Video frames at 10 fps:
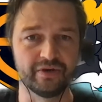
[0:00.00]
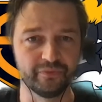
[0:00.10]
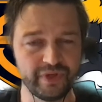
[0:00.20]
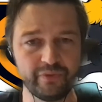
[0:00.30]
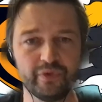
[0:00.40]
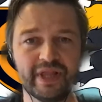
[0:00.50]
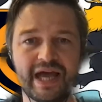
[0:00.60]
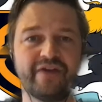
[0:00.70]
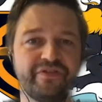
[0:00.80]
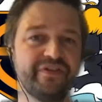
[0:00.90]
we will
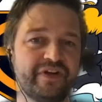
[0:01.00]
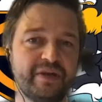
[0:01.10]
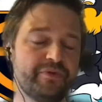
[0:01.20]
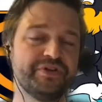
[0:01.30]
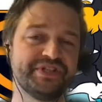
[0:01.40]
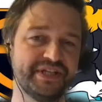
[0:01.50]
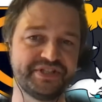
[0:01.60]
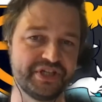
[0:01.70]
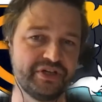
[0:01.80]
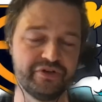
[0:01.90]
have developers and
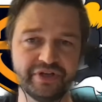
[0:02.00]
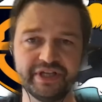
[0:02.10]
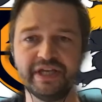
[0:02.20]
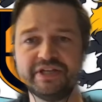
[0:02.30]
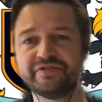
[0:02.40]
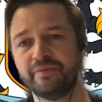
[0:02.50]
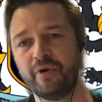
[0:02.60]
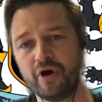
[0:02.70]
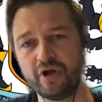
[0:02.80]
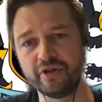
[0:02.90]
security geeks from
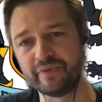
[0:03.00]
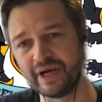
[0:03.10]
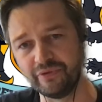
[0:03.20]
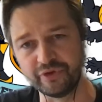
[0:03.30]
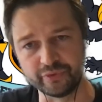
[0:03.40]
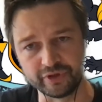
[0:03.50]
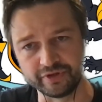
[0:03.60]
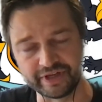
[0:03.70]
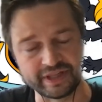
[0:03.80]
all around the world,